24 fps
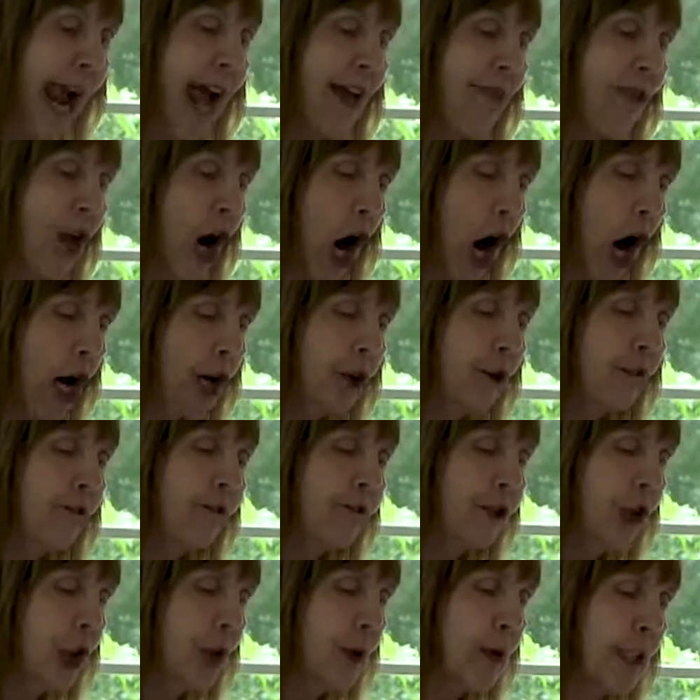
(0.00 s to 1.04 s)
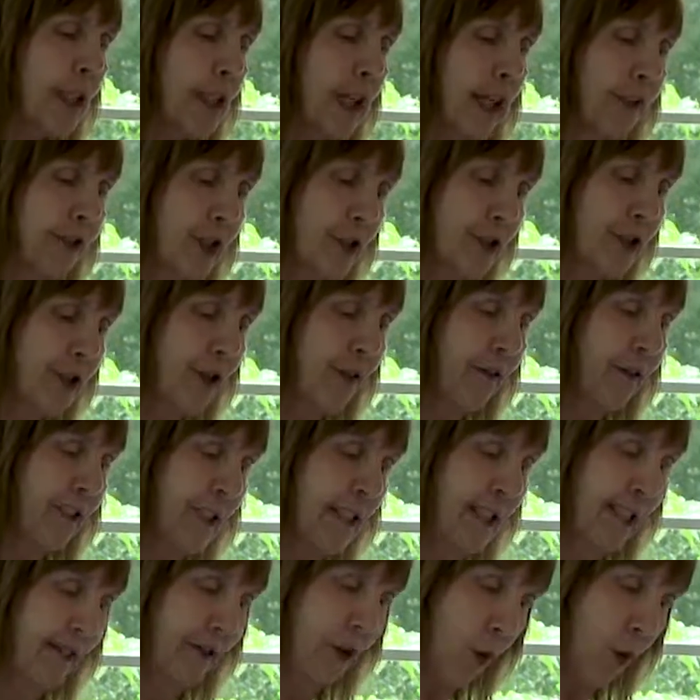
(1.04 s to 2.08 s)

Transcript: and the ark floated on the surface of